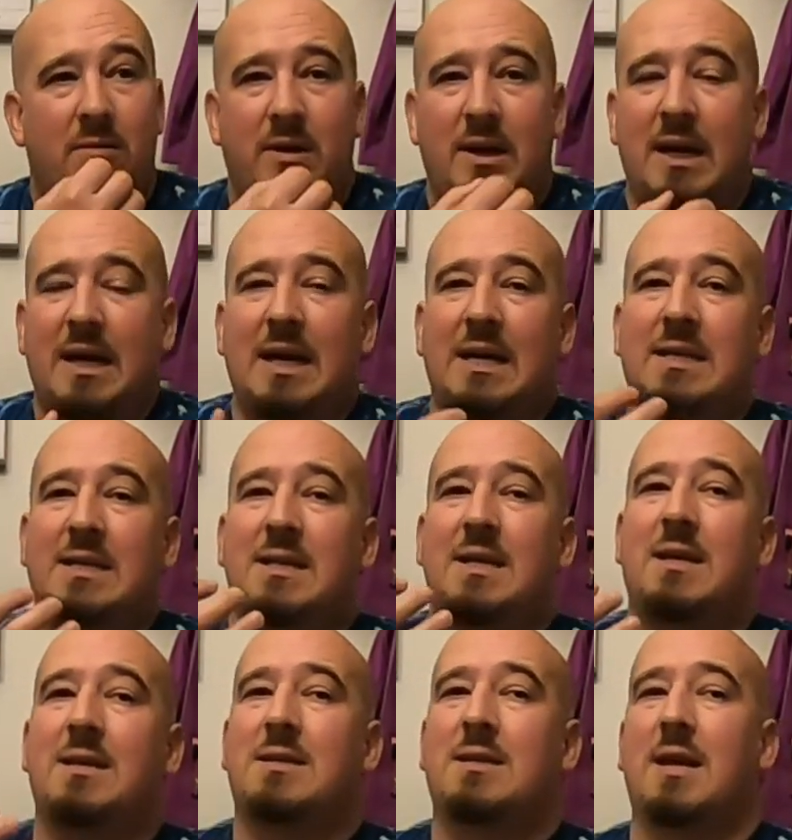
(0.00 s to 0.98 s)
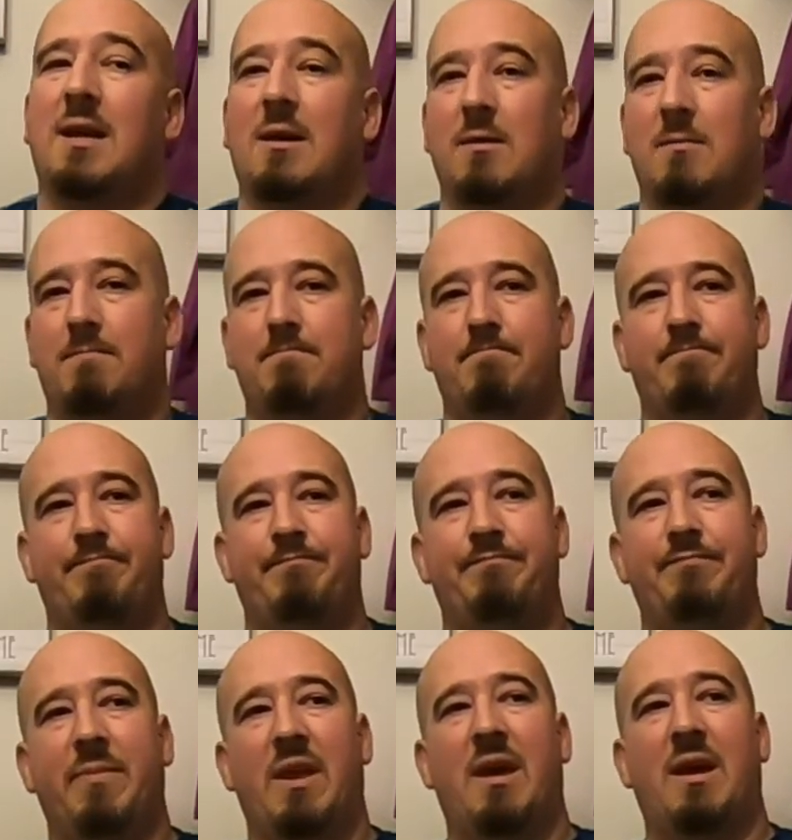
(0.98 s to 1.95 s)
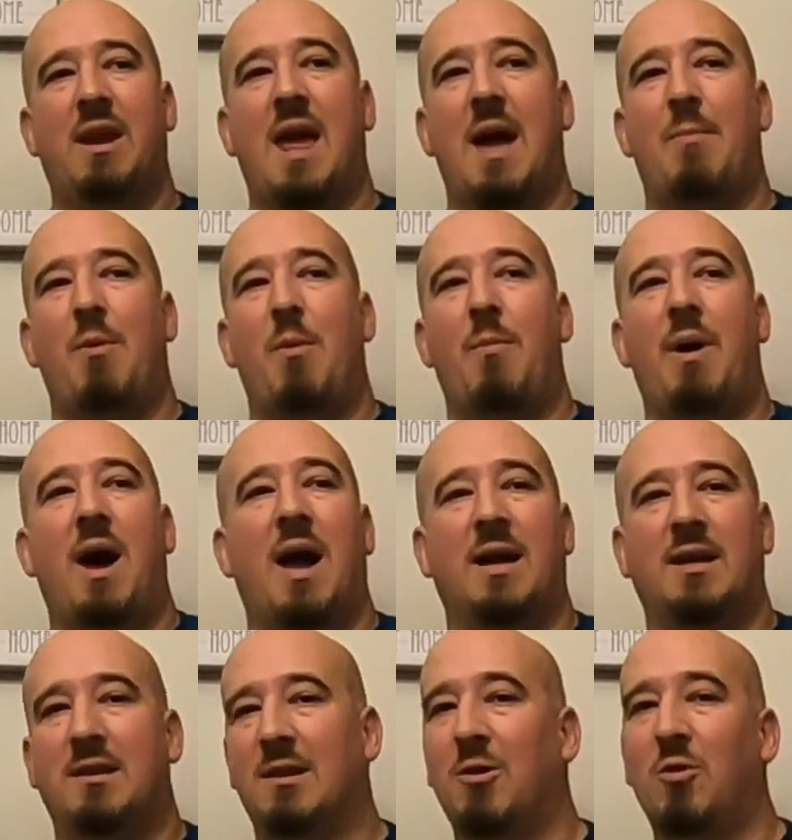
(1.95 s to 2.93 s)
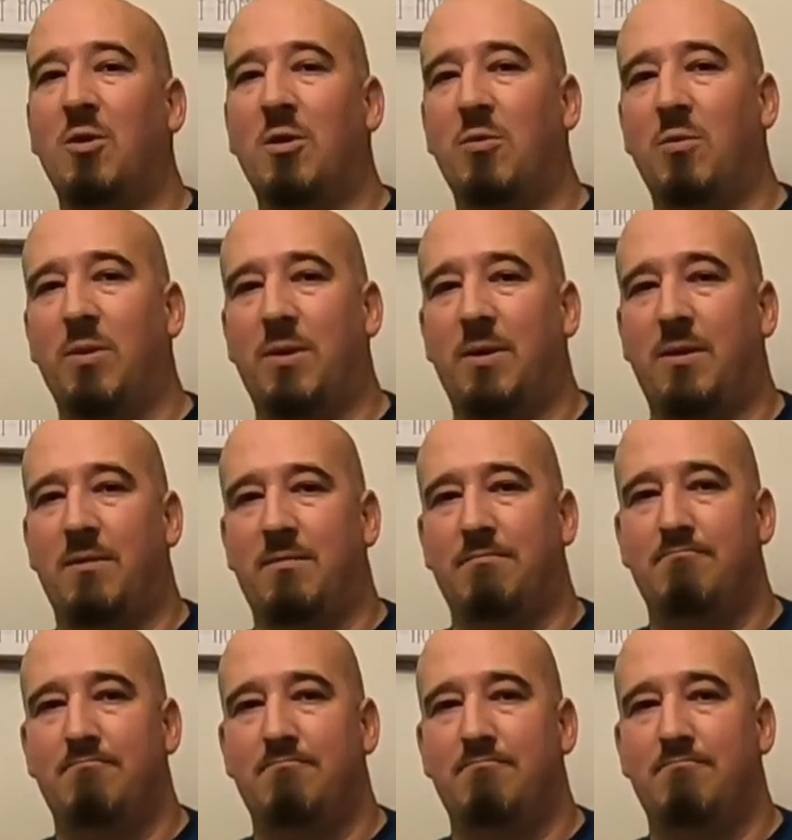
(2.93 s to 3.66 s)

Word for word: It's it's like a an apple pie loaded with